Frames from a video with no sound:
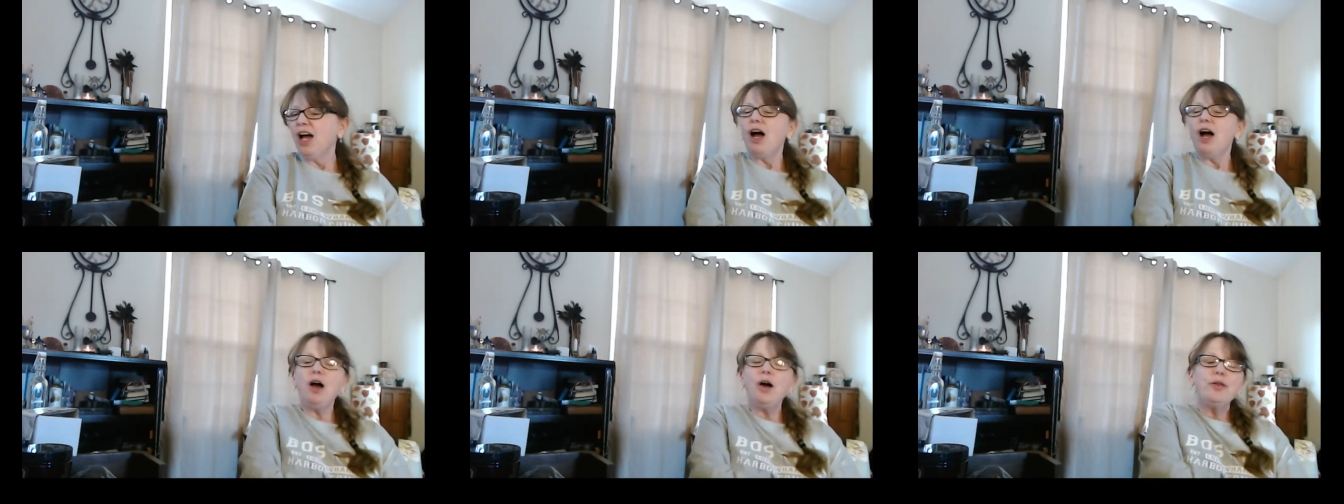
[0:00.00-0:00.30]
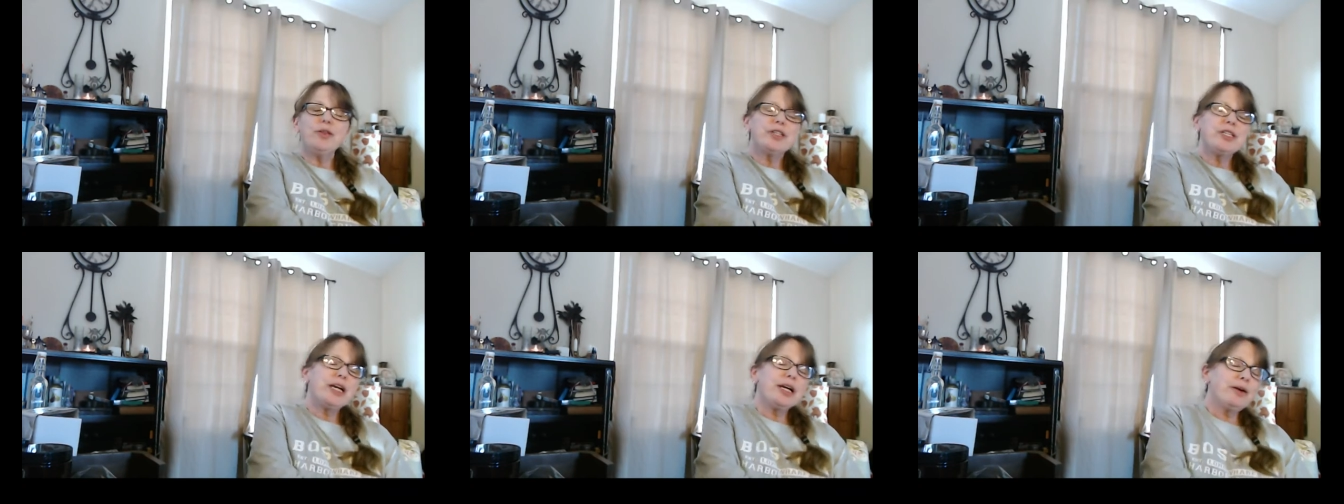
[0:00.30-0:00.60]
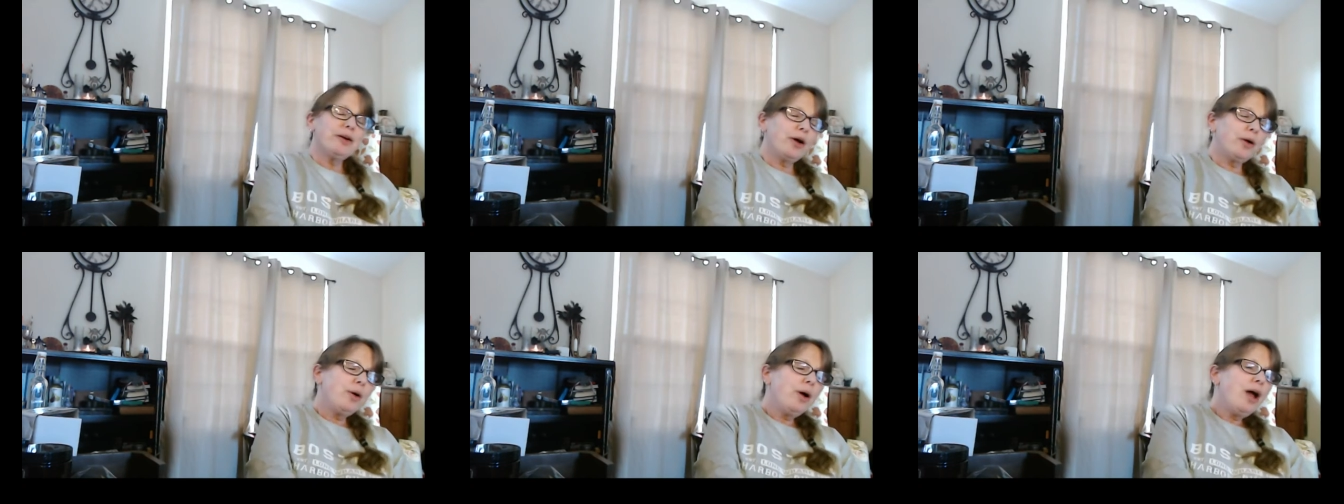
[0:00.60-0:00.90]
Oh, the
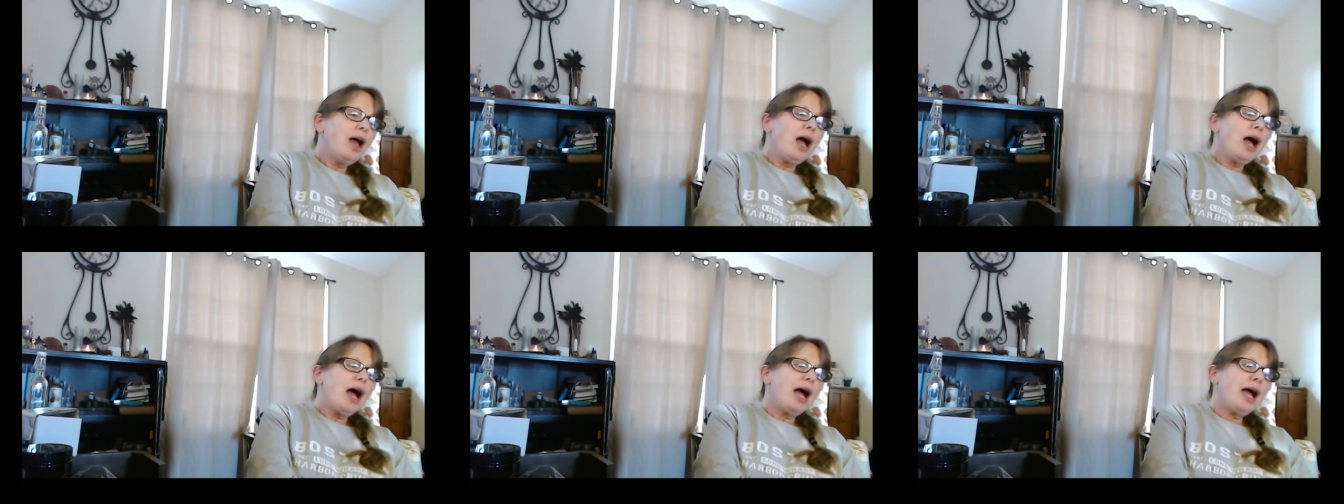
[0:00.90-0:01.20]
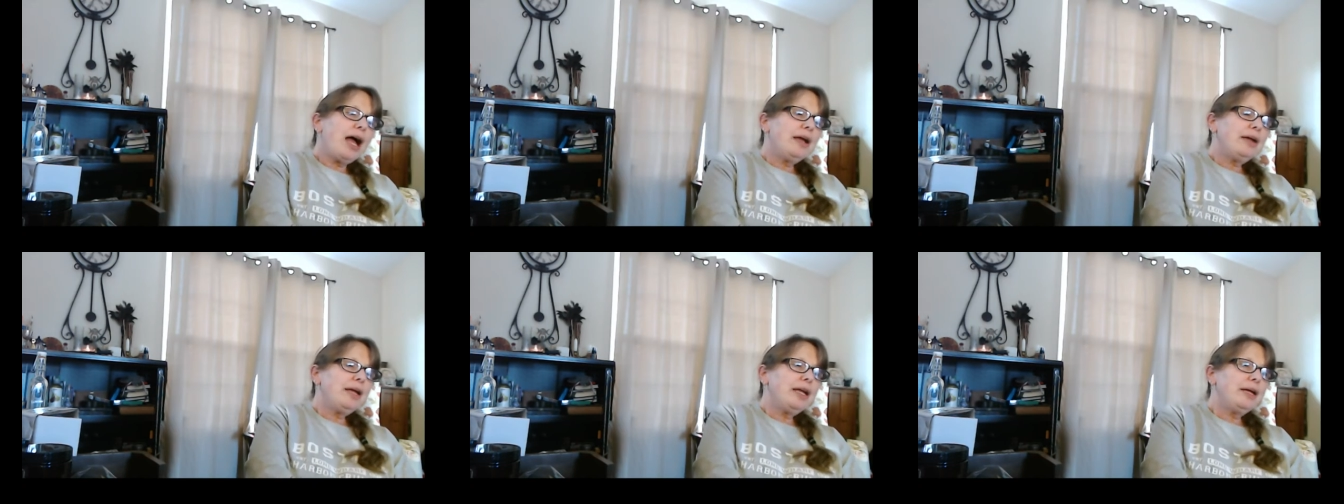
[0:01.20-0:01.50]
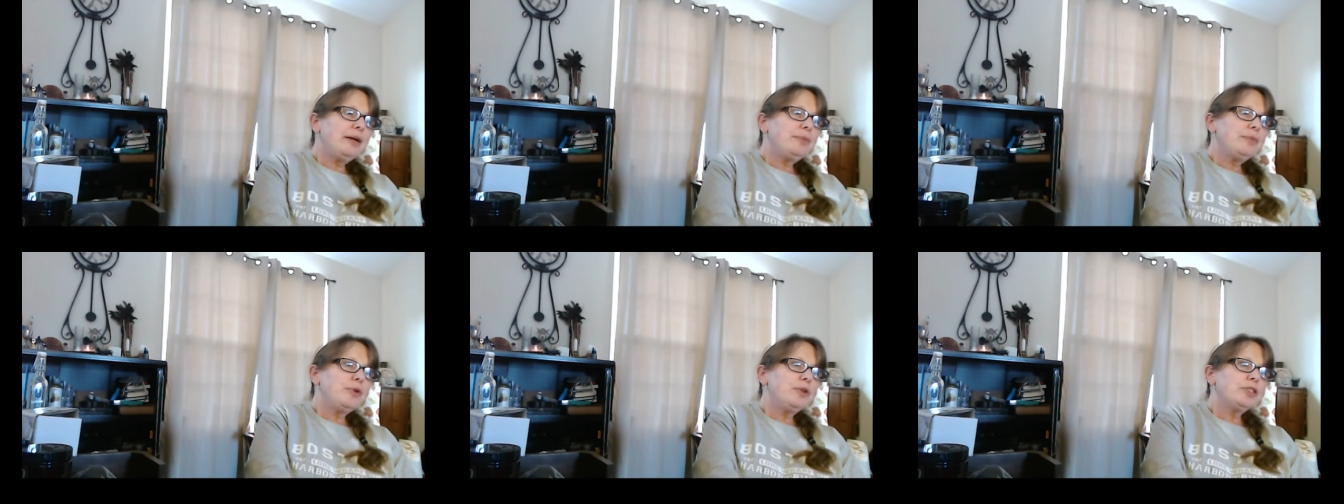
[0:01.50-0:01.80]
tarot. I
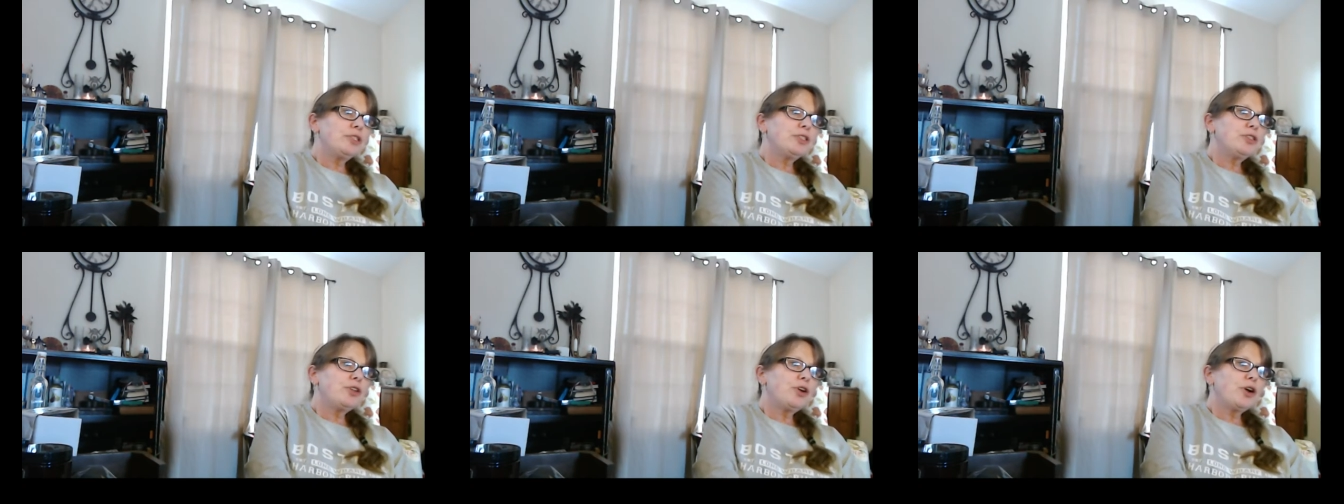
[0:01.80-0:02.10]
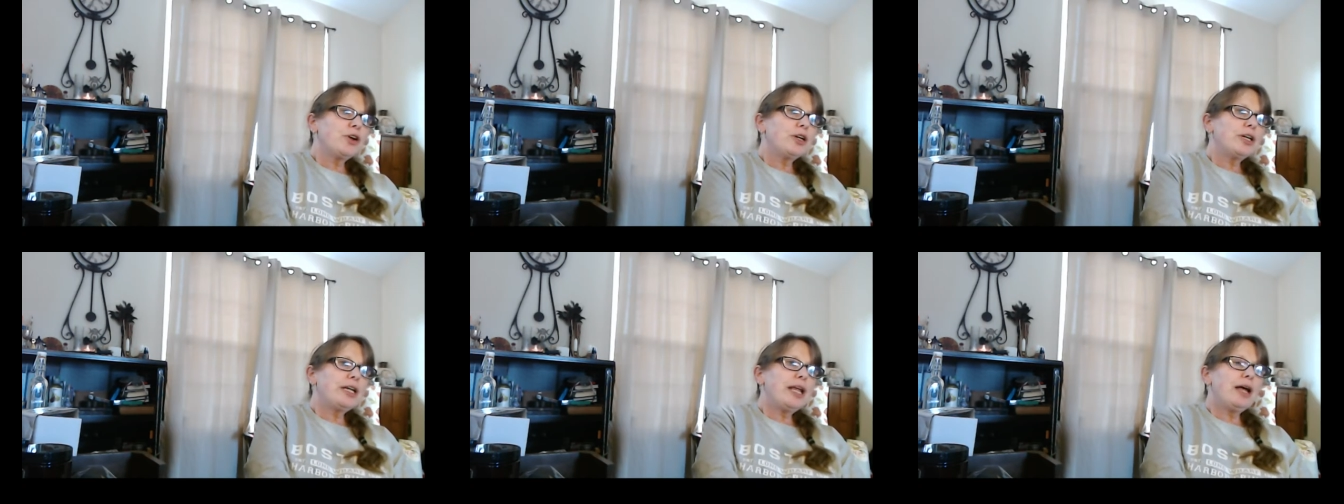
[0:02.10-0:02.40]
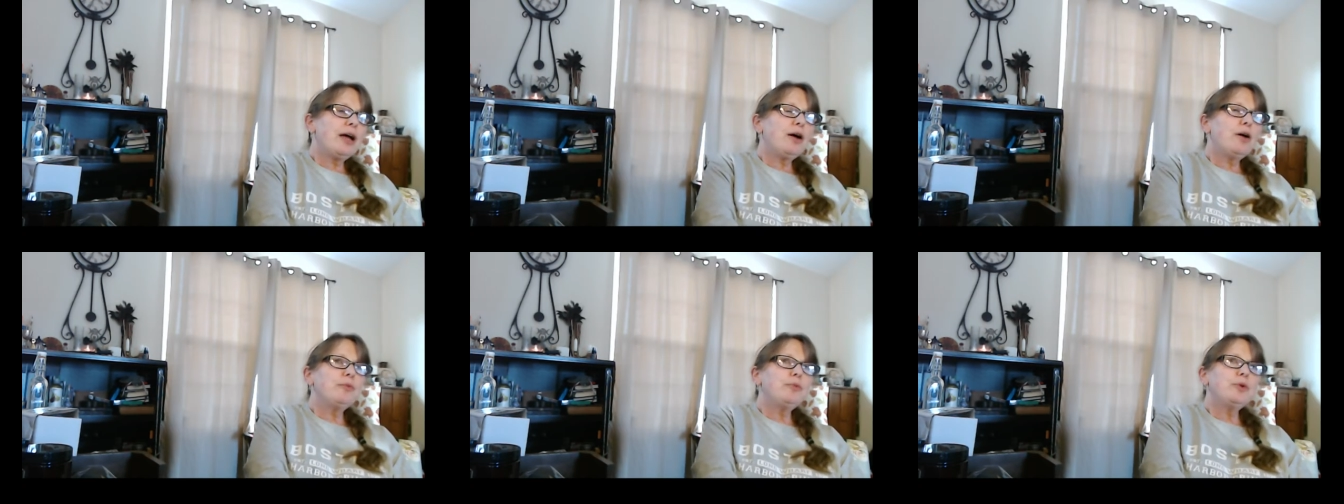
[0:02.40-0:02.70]
am going to start
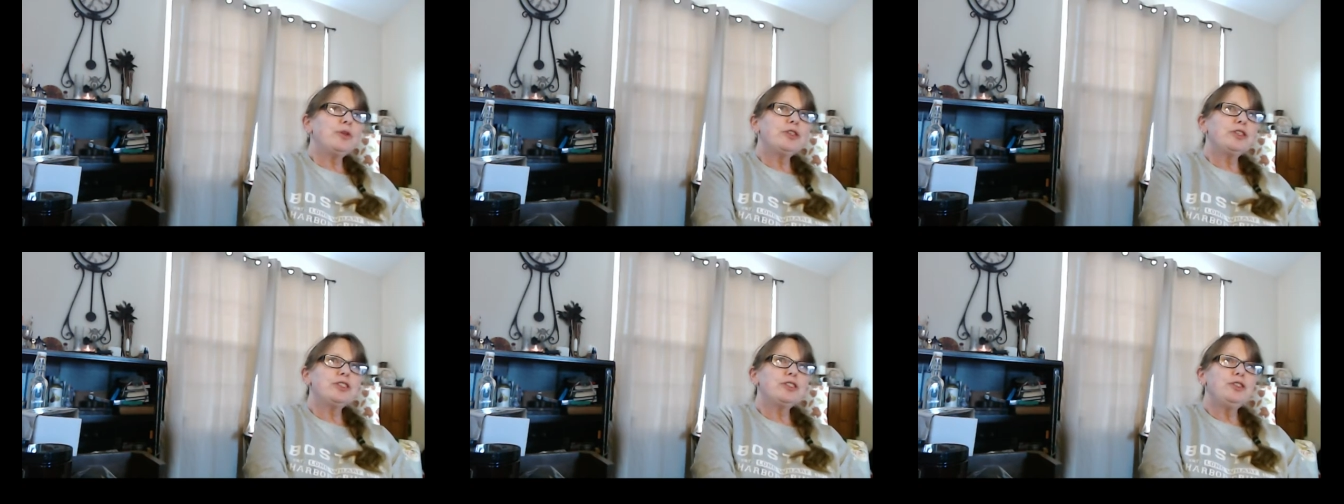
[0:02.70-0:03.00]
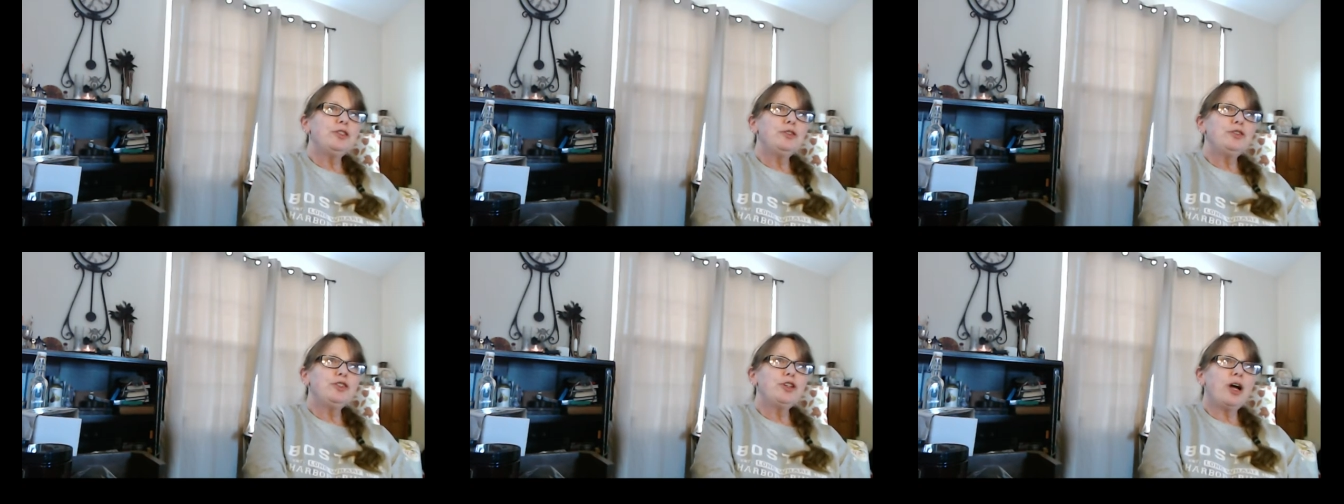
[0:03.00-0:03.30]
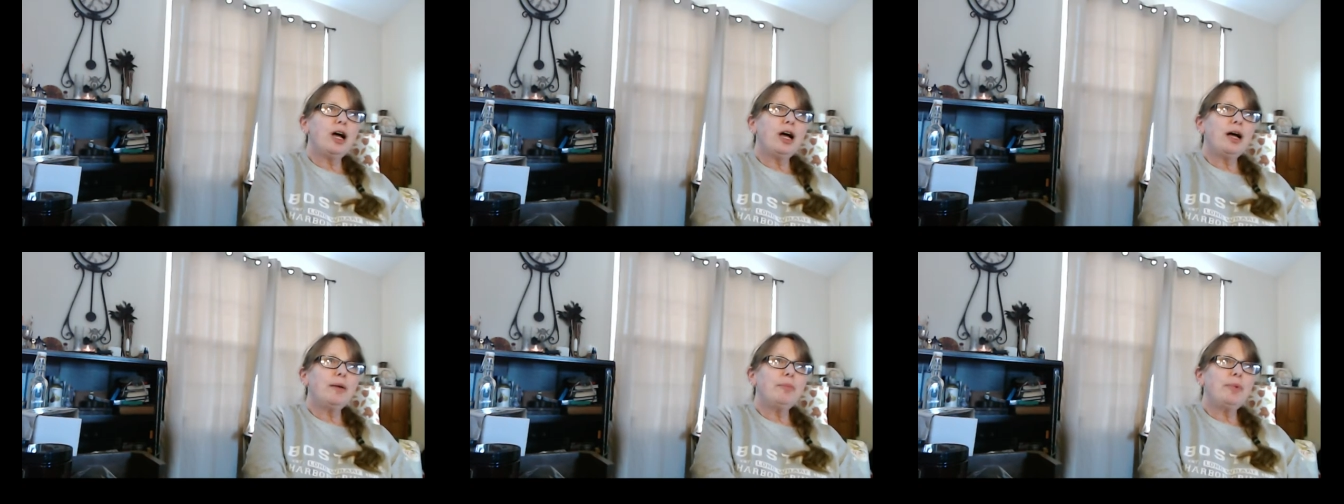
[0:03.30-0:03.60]
now with this new
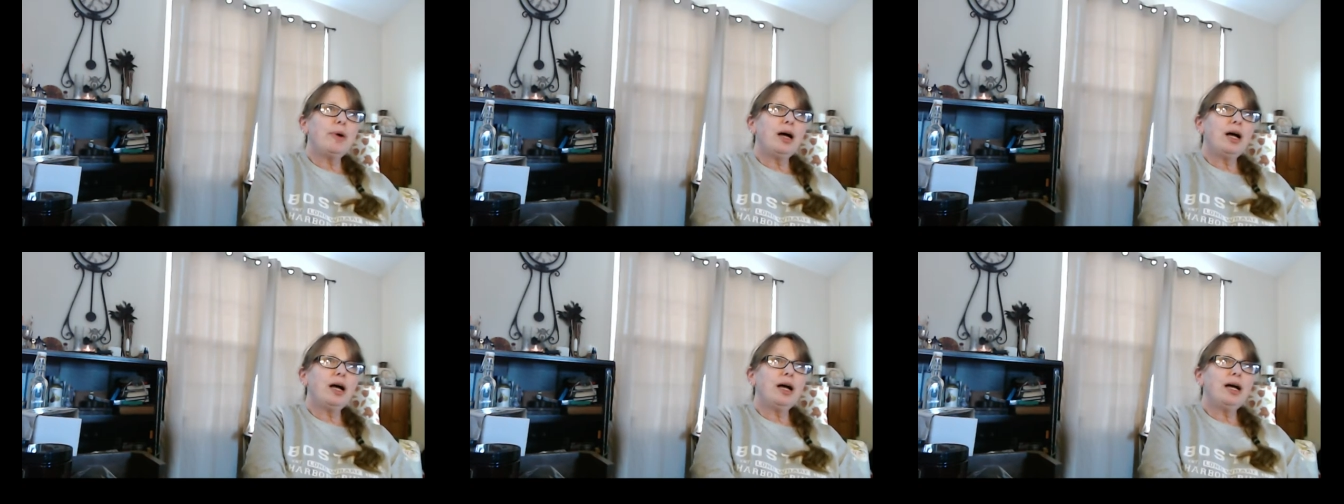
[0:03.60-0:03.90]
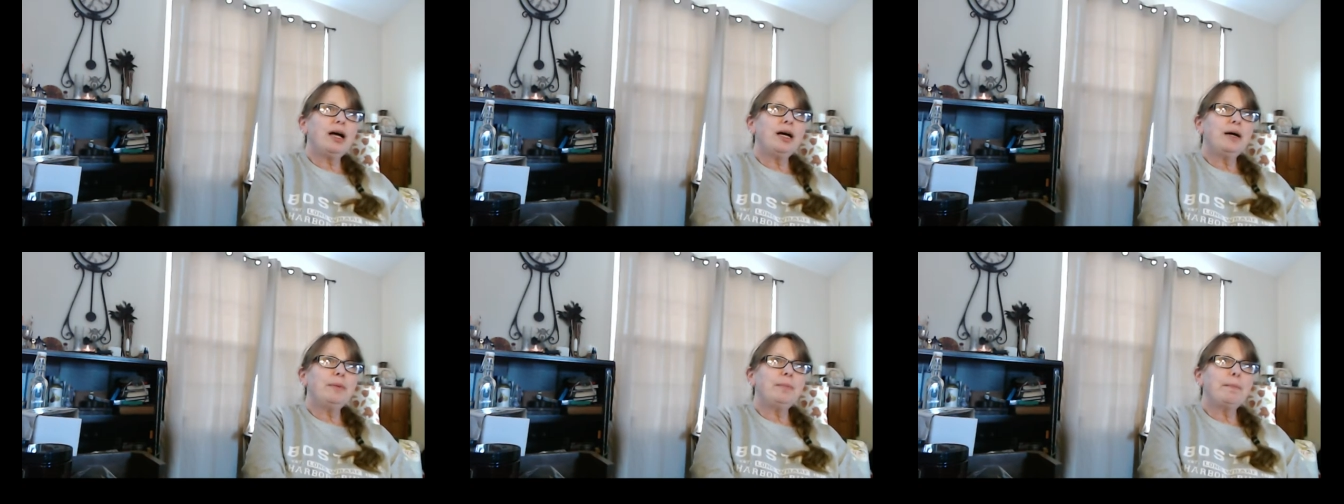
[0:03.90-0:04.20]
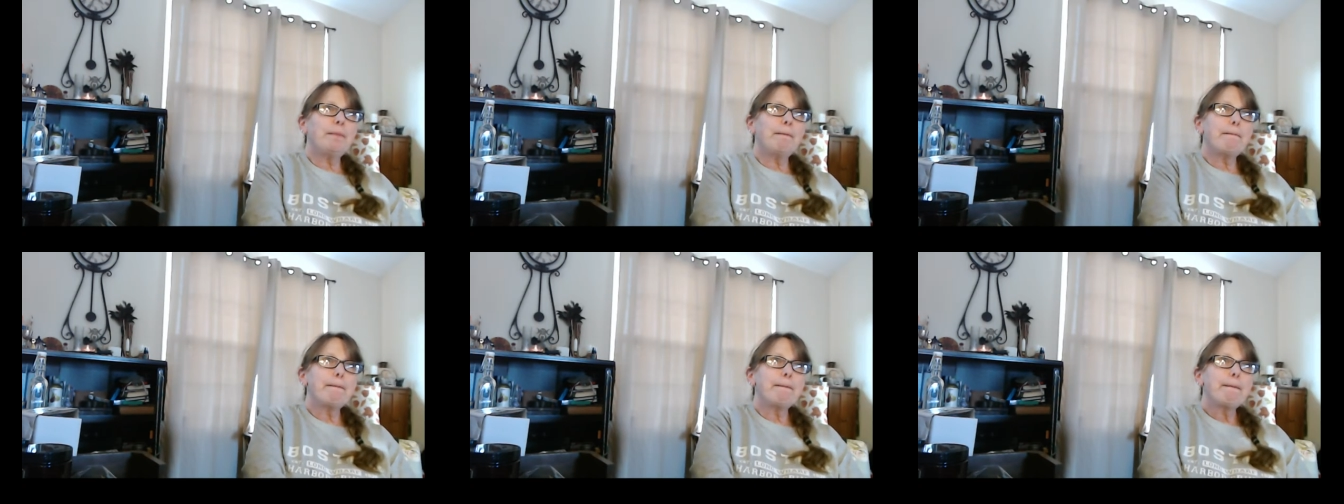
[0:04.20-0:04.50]
job.
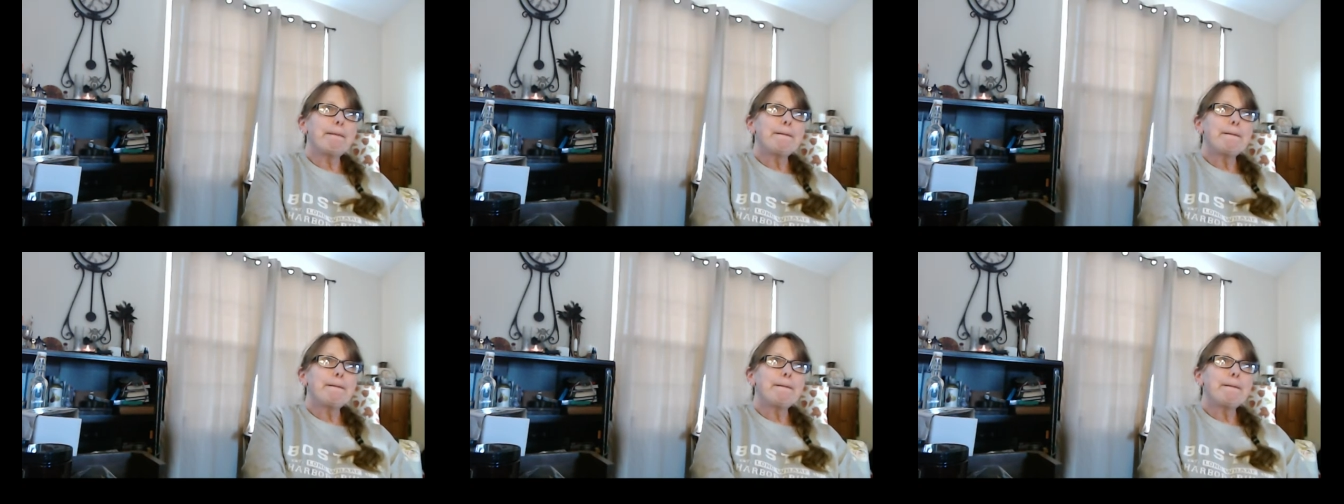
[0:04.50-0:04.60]
Um,